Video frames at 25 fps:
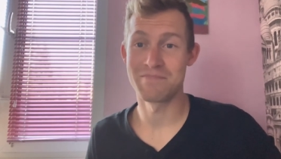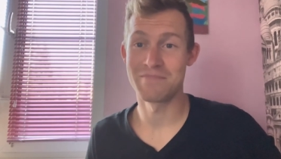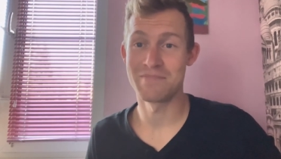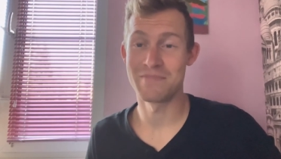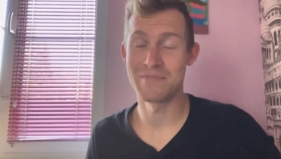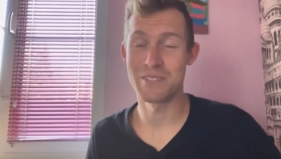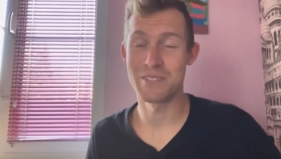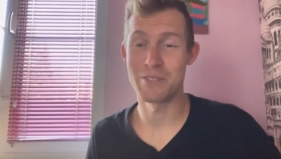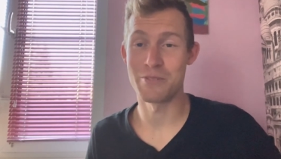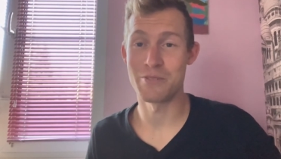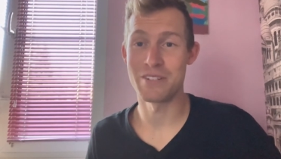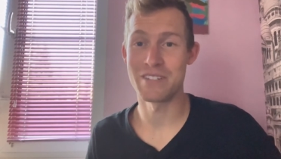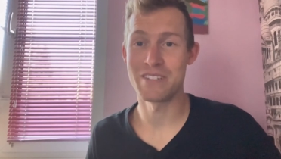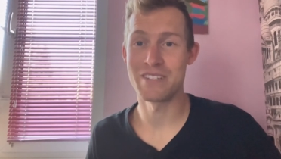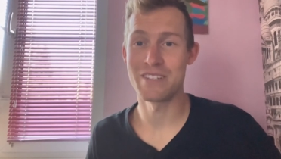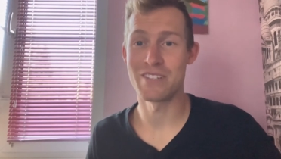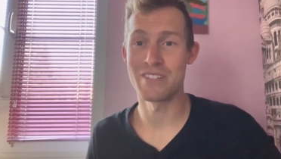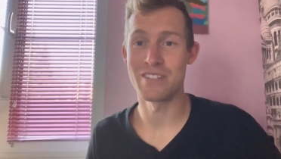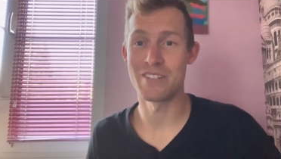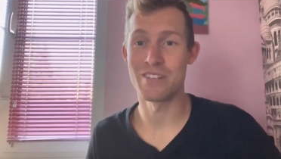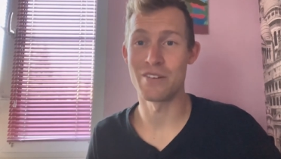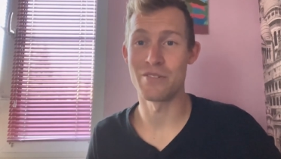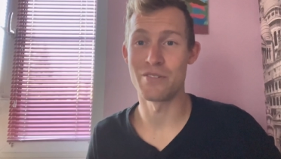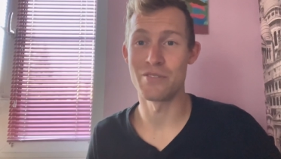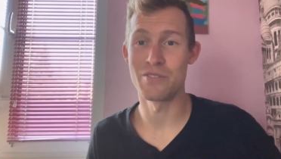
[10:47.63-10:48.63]
the rest
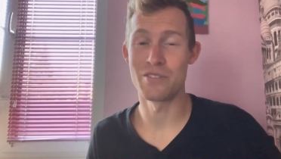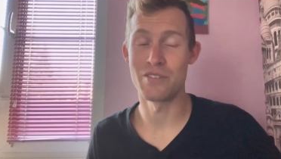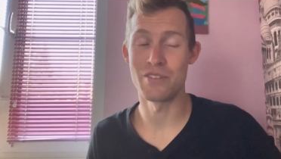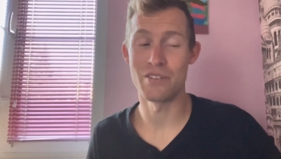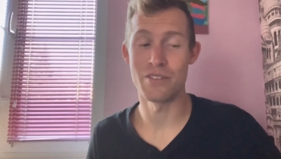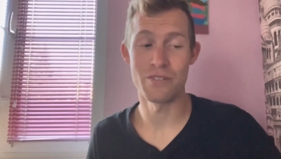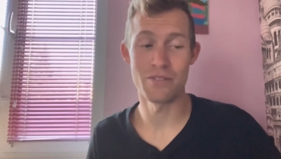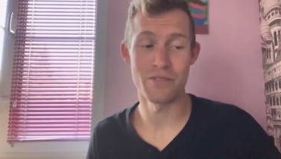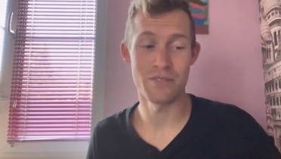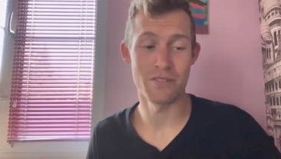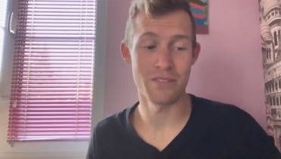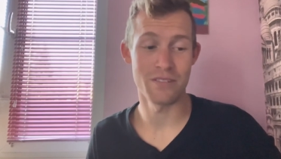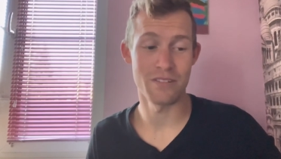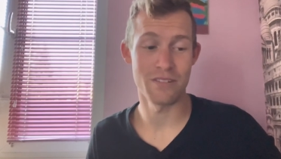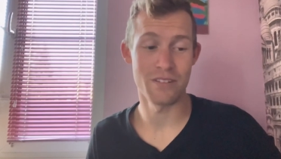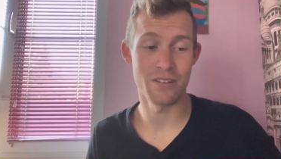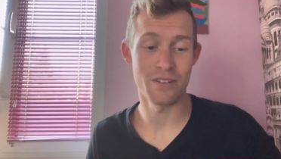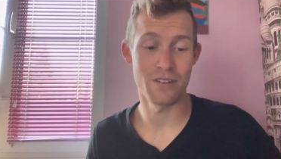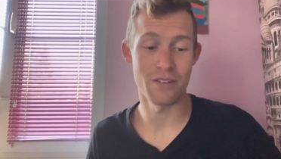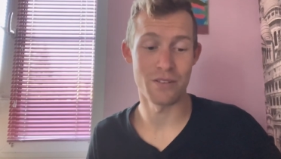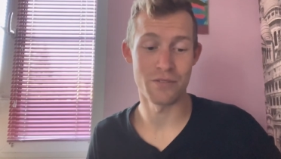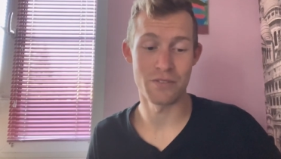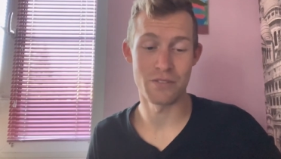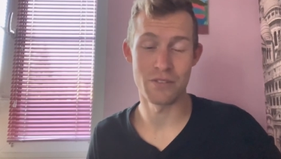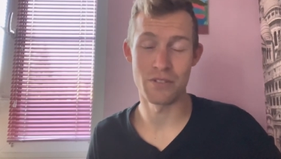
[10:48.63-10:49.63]
just goes to you and
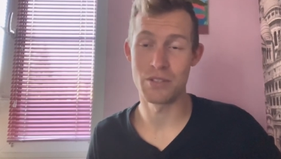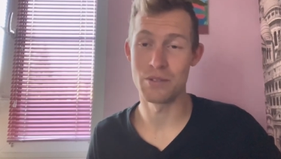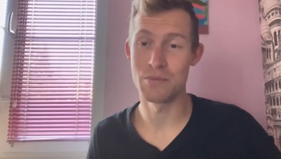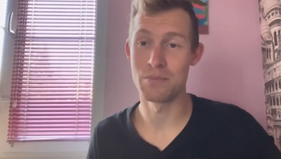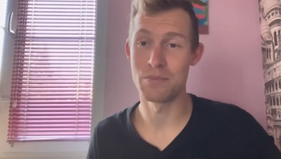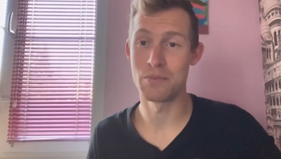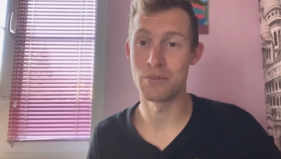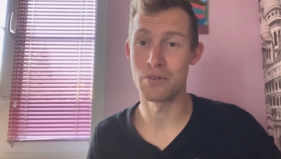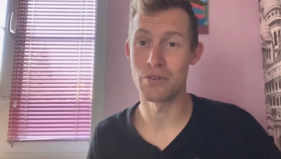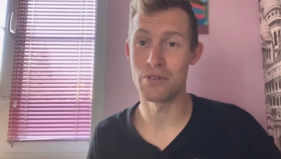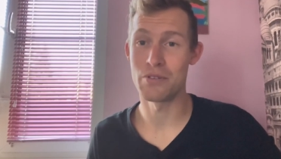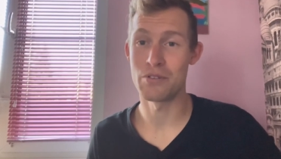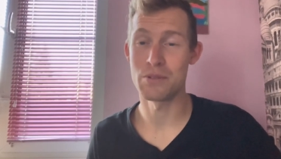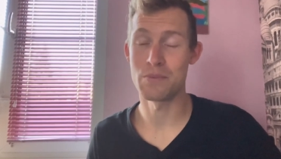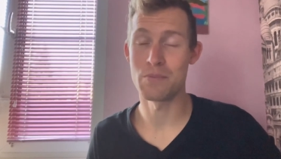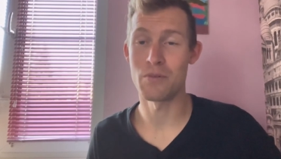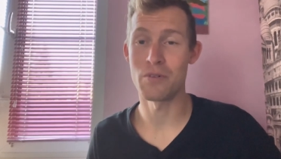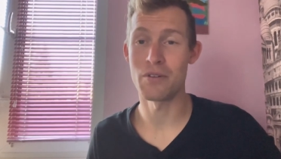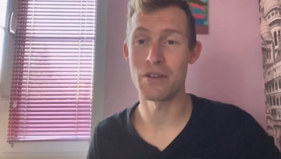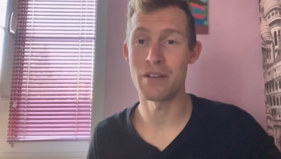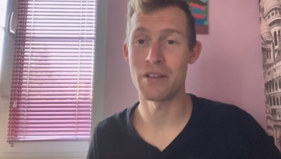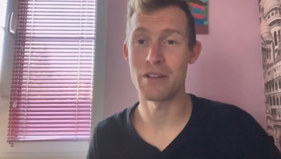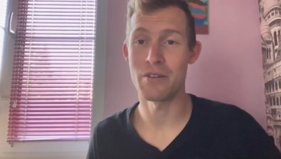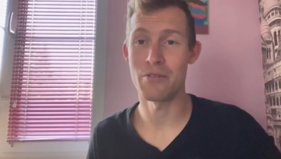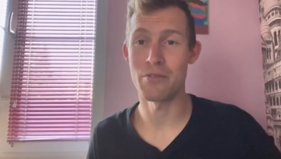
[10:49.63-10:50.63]
goes to support your
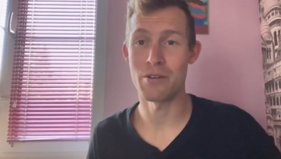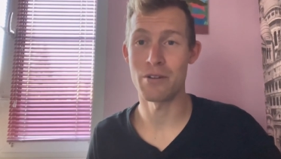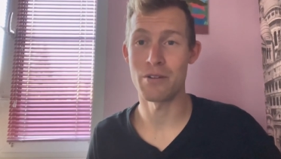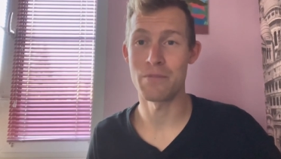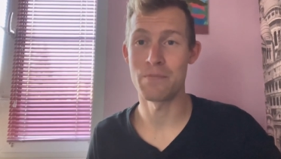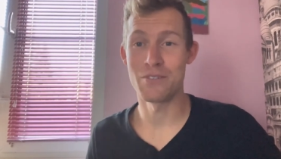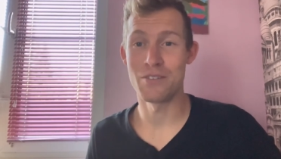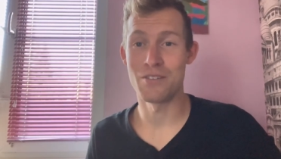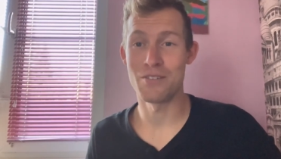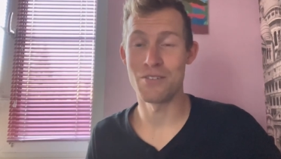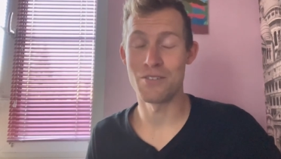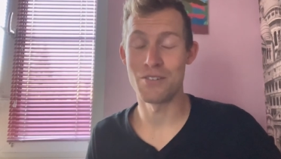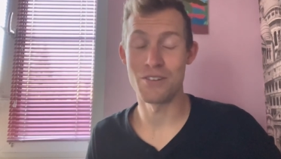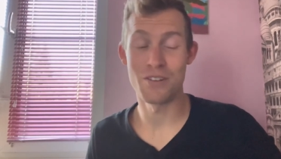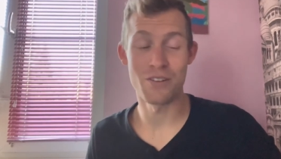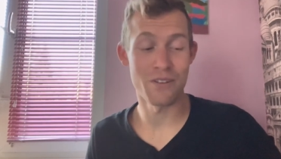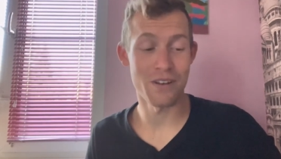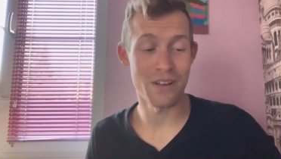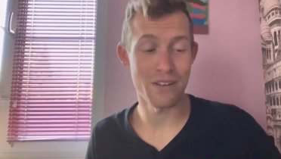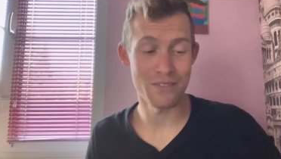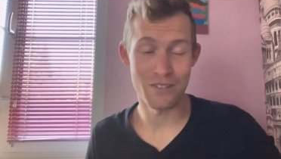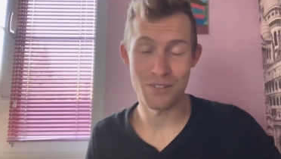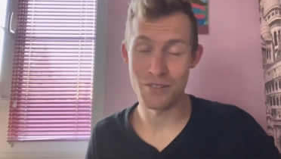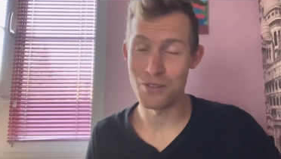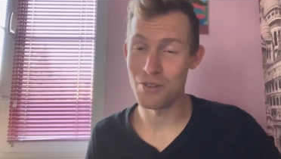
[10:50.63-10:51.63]
sporting career. You don't
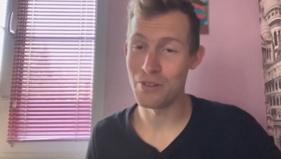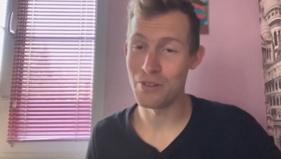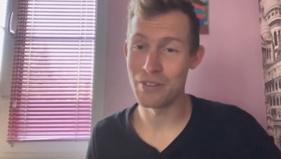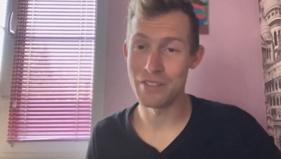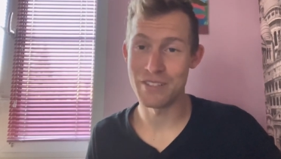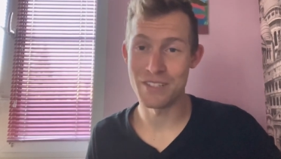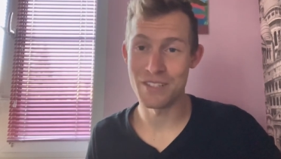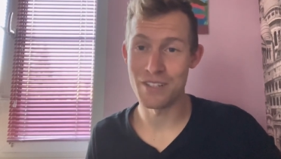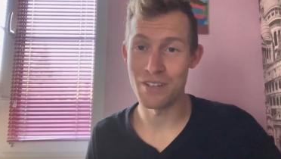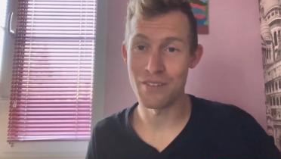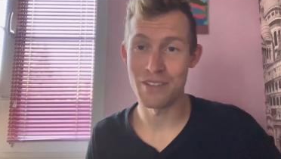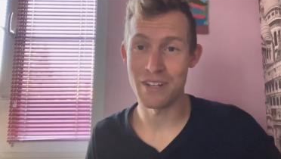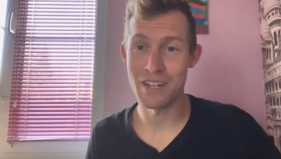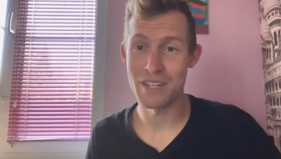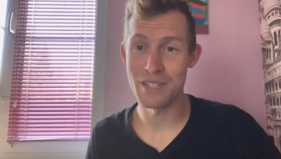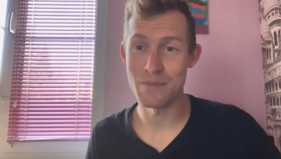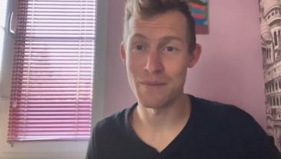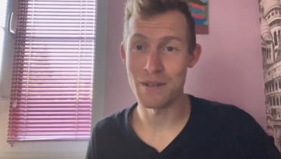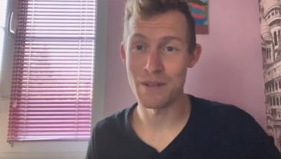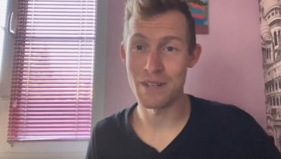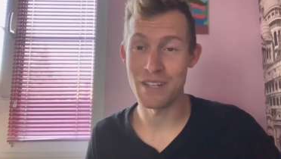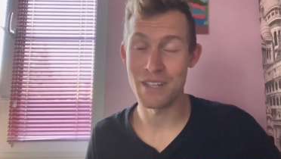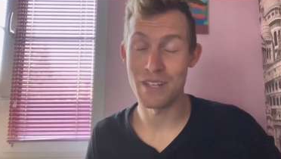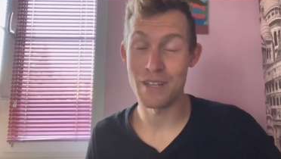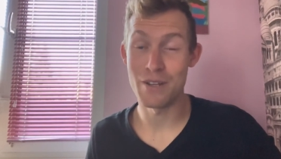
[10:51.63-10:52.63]
have to do all the stuff that I
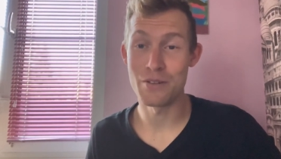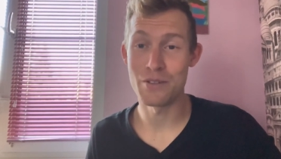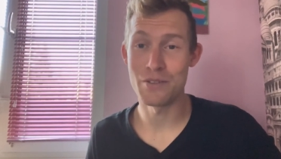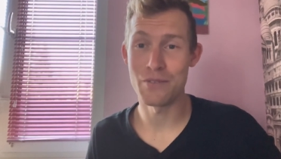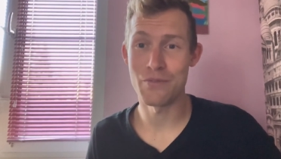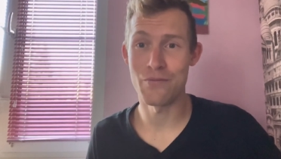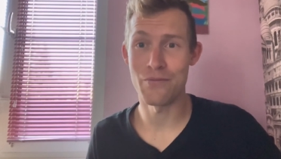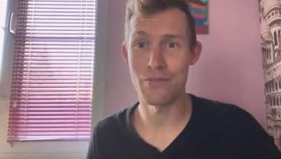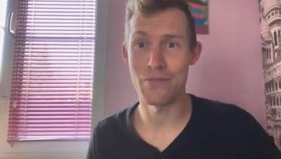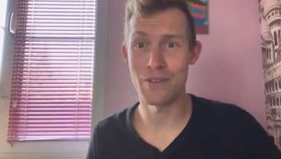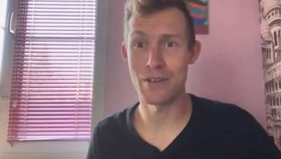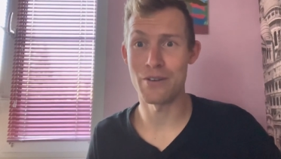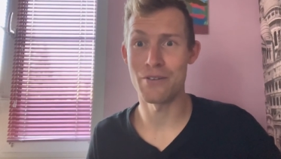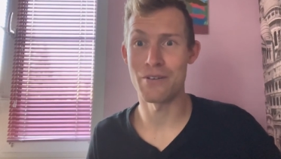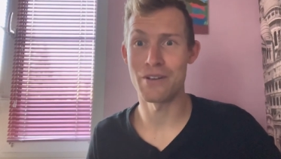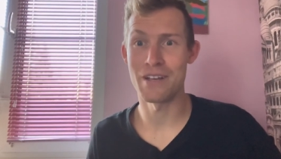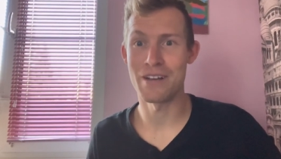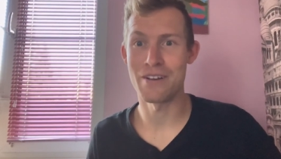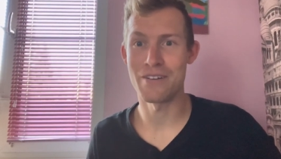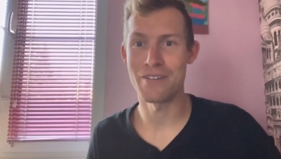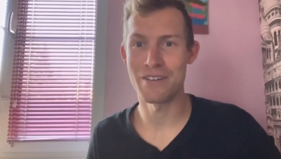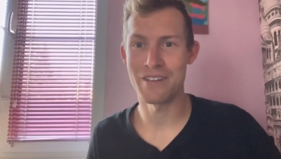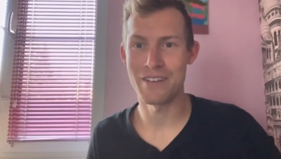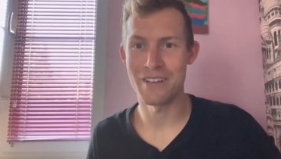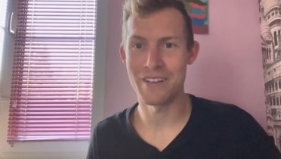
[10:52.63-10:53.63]
spent years figuring
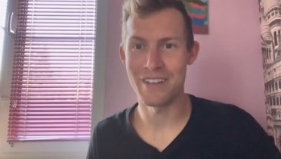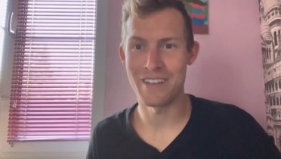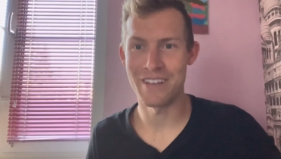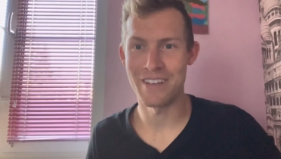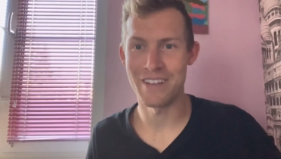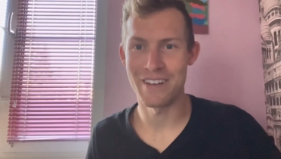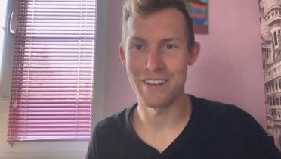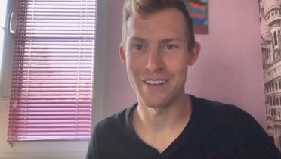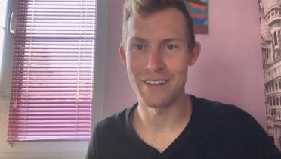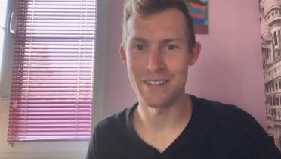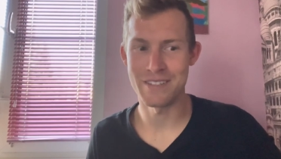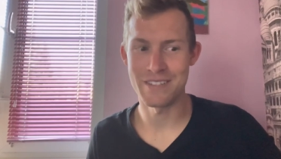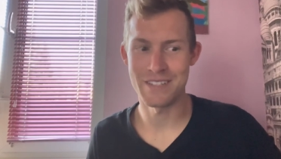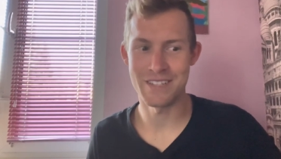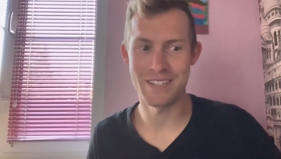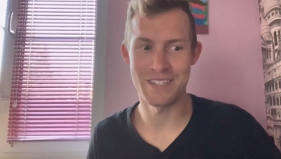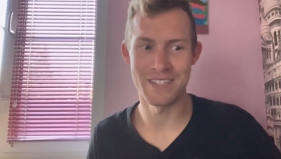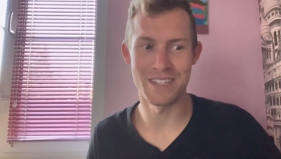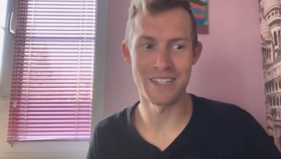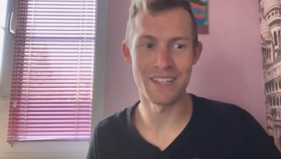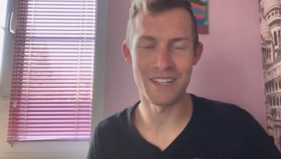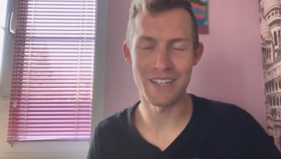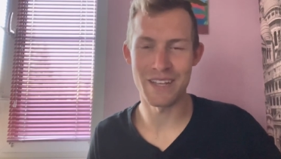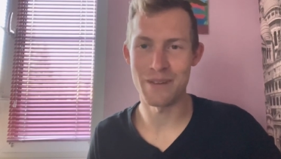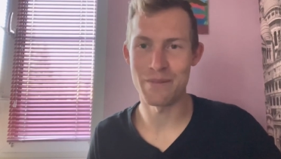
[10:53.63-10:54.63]
out and
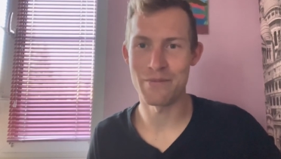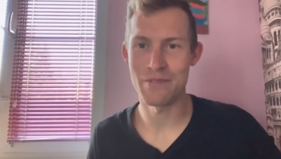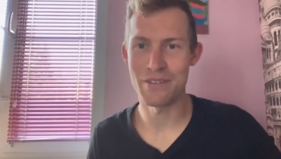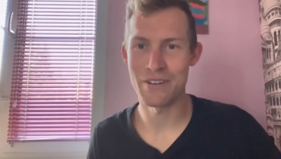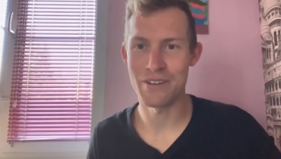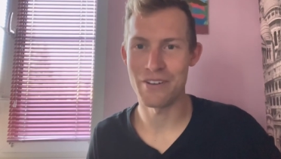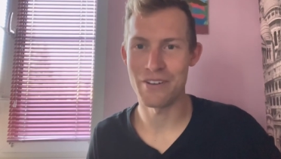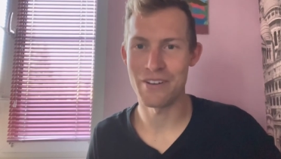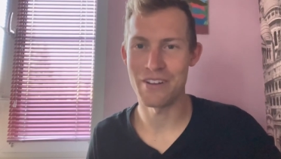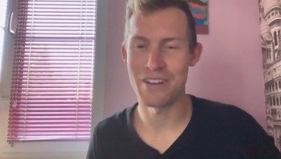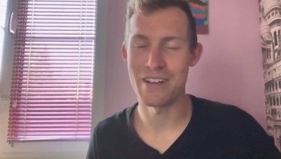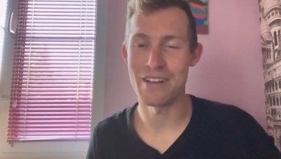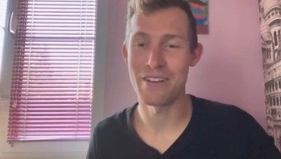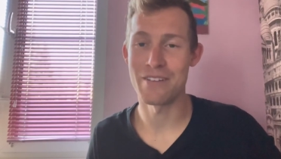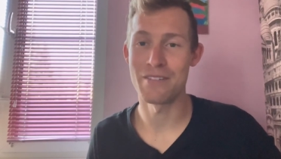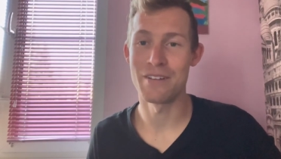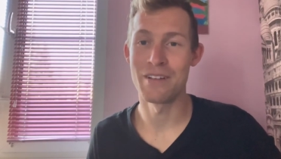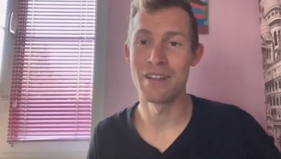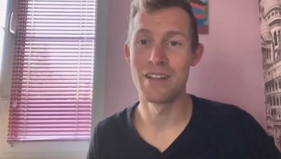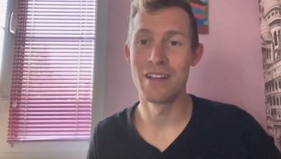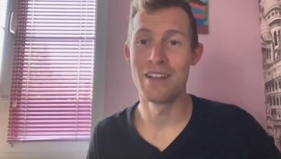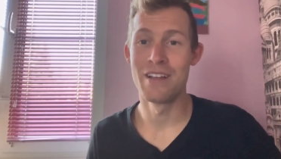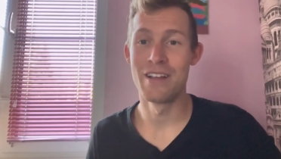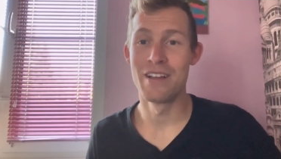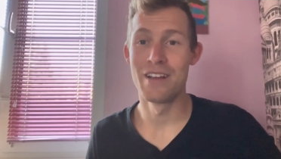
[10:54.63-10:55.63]
still am figuring out.